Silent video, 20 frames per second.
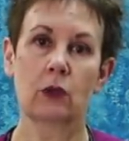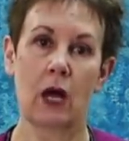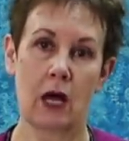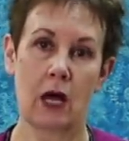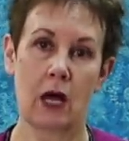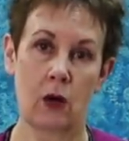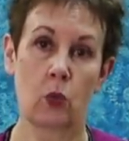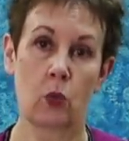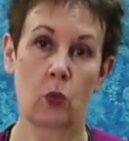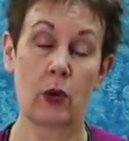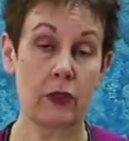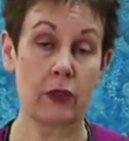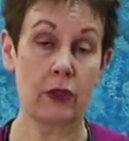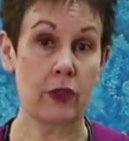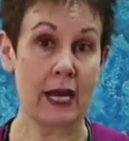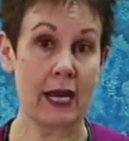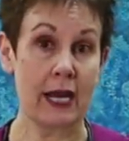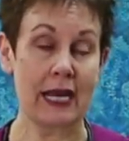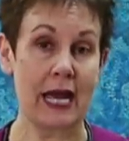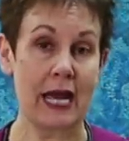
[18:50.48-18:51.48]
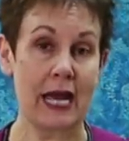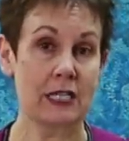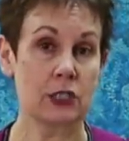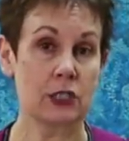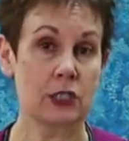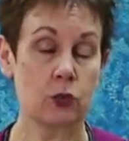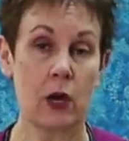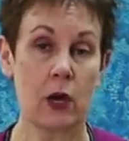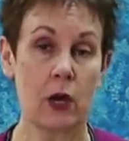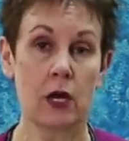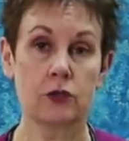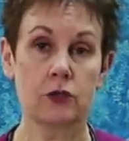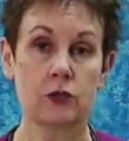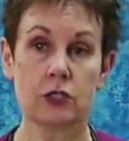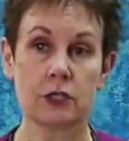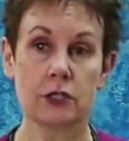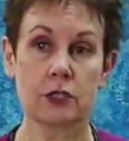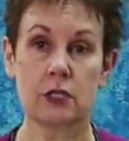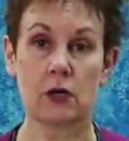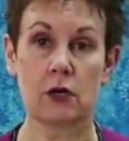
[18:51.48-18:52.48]
uh, width that it has as well.
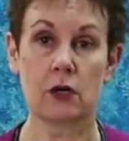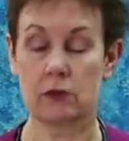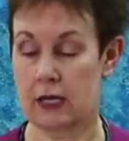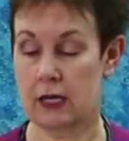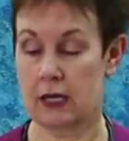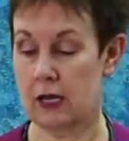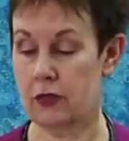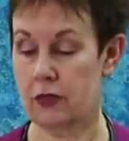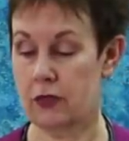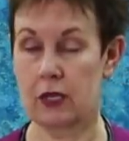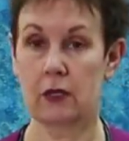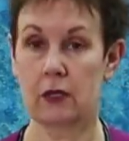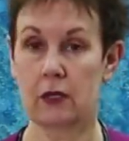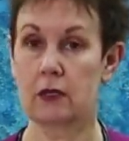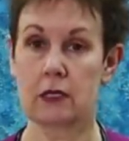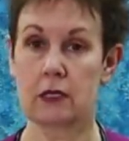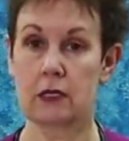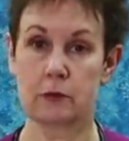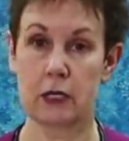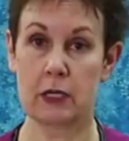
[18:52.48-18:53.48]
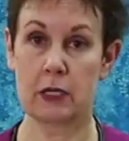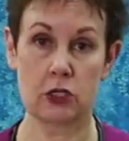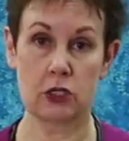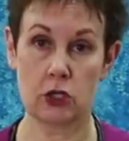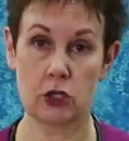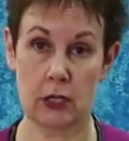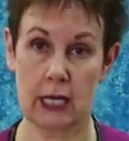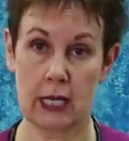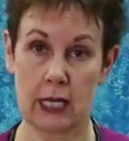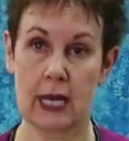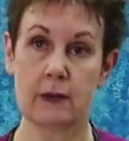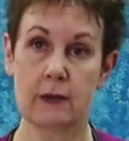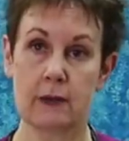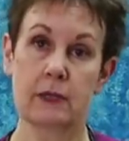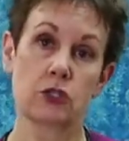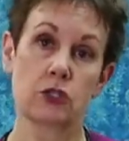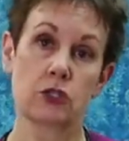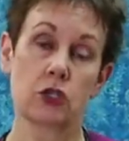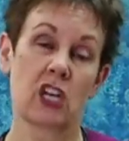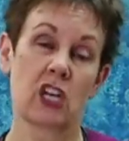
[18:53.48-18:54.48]
Just, you know, anything as big as you can get it
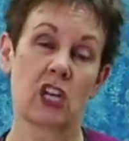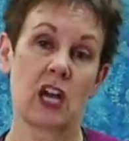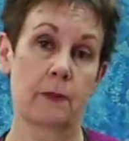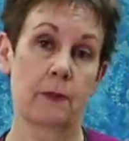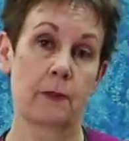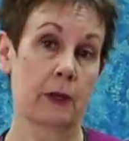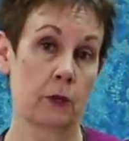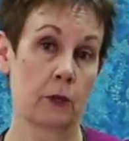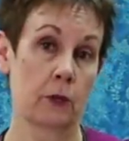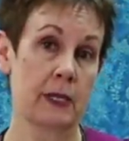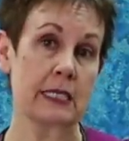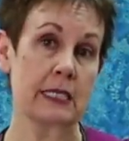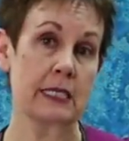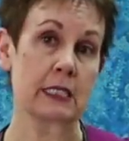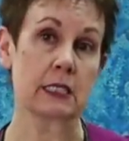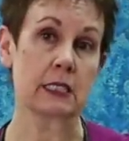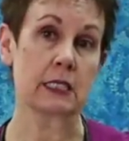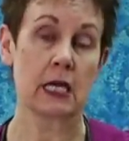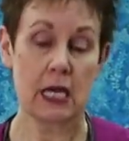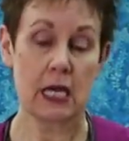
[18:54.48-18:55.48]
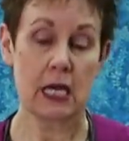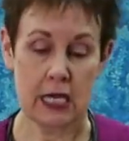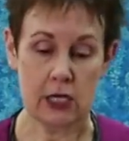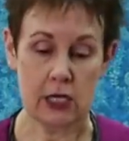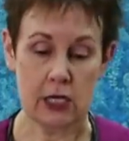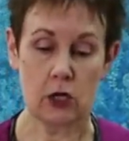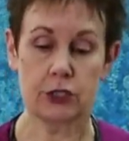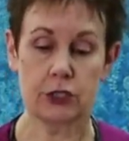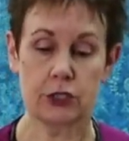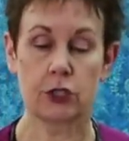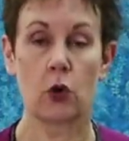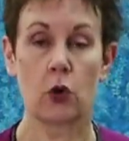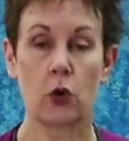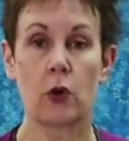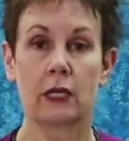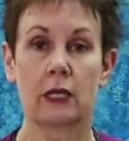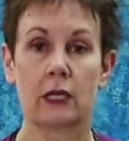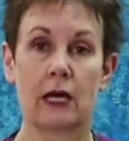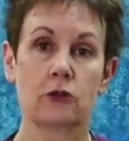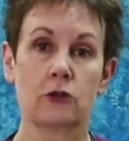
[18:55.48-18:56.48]
means you can cut bigger pieces. It
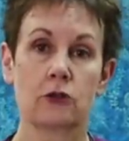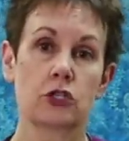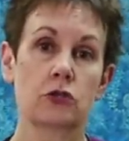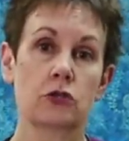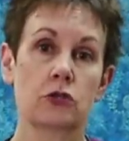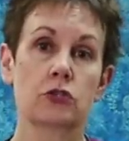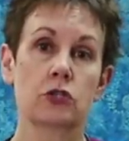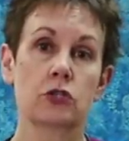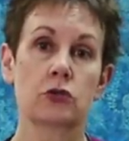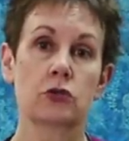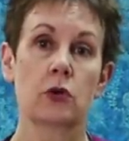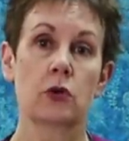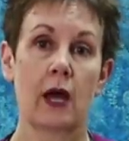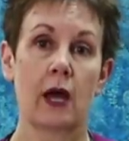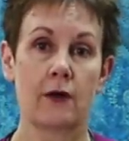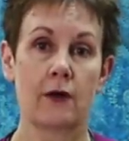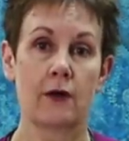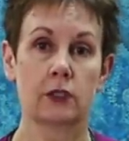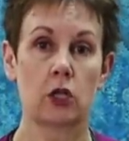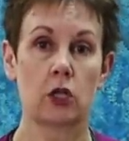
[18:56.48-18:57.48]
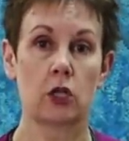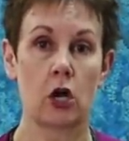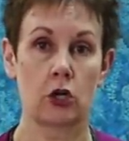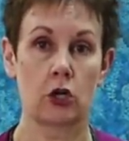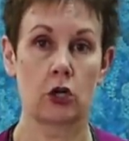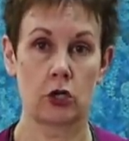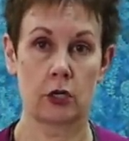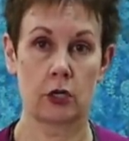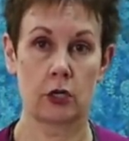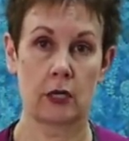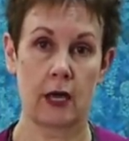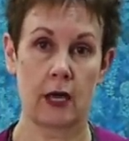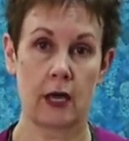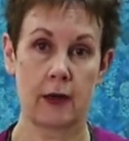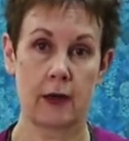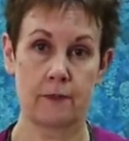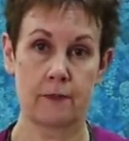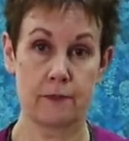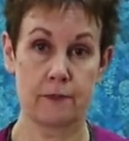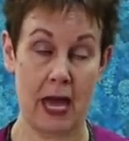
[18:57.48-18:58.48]
also allows you to have a longer
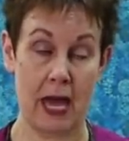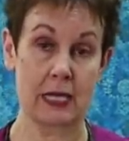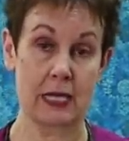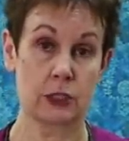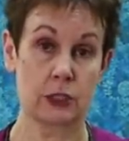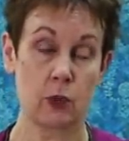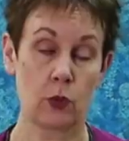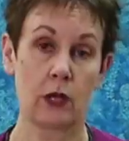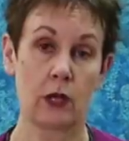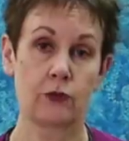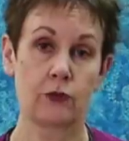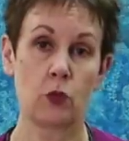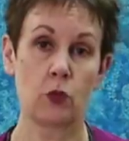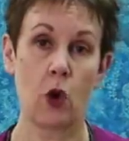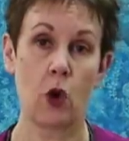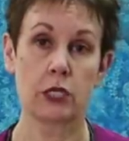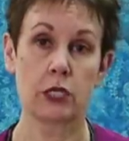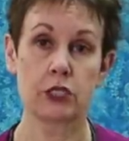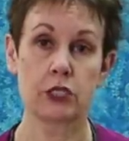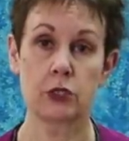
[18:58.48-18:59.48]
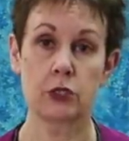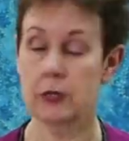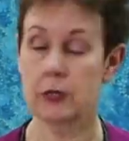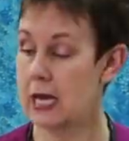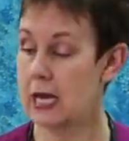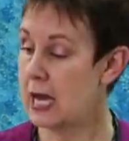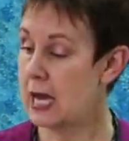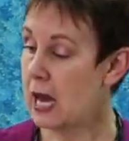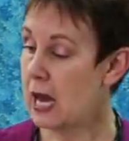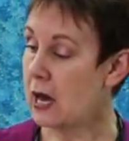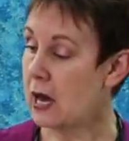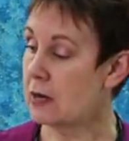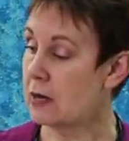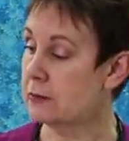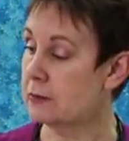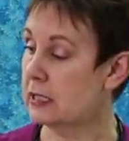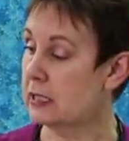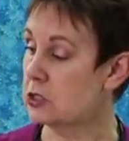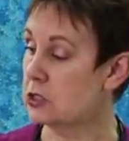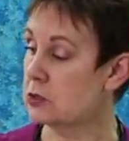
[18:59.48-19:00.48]
um, mat as well if you want to.
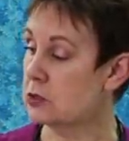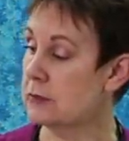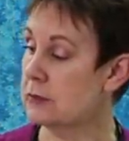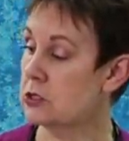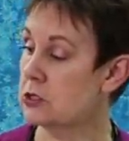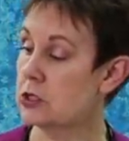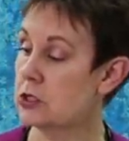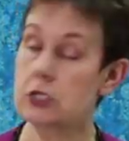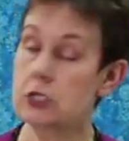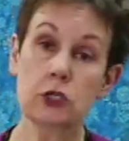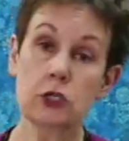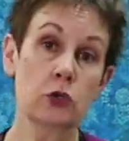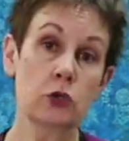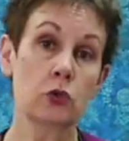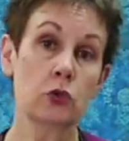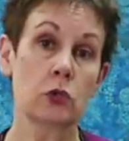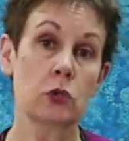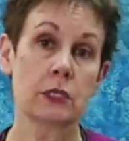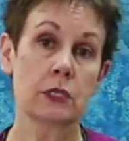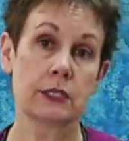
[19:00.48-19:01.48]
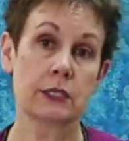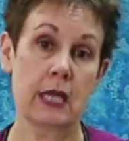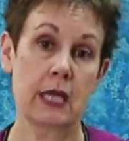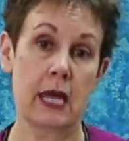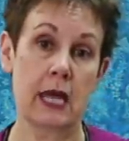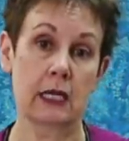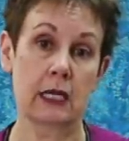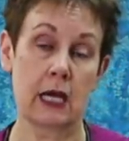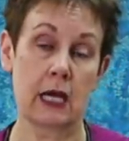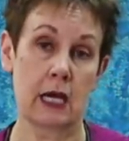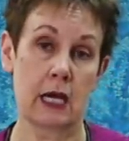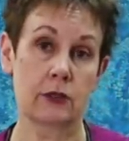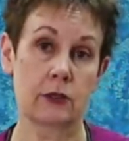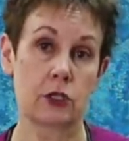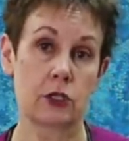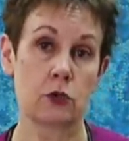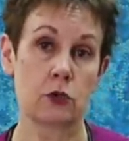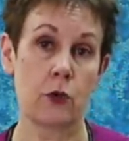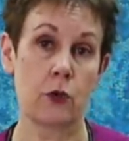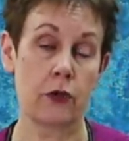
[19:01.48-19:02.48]
Um, and I should mention the new Scan and Cut, the
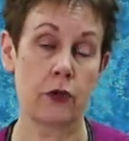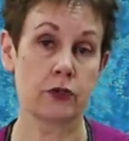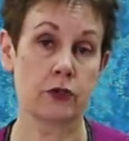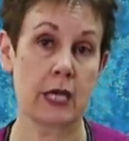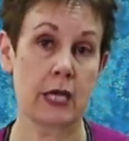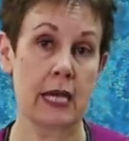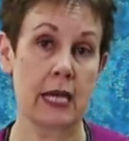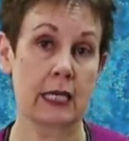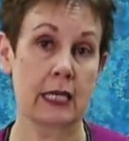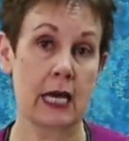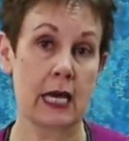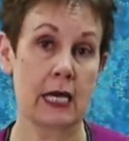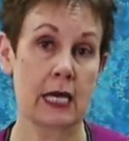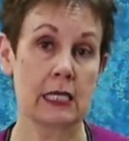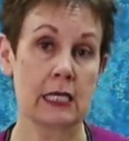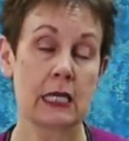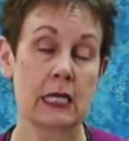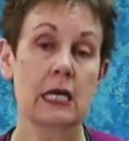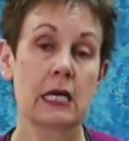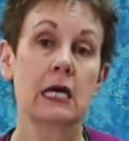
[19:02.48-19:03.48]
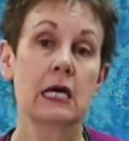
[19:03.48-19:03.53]
new Brother Scan and Cut